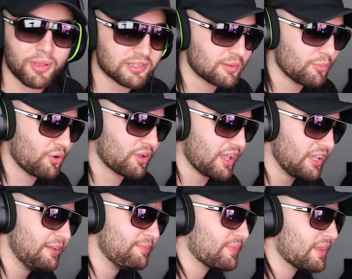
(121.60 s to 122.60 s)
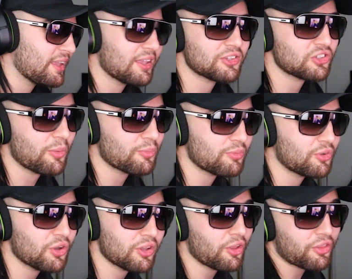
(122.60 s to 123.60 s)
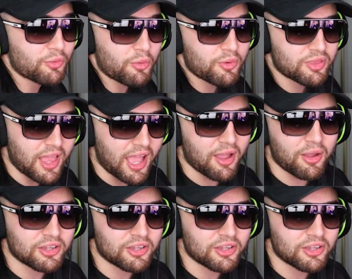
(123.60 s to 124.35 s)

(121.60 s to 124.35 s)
Plus, I'm not gay. So I'm nothing wrong with that.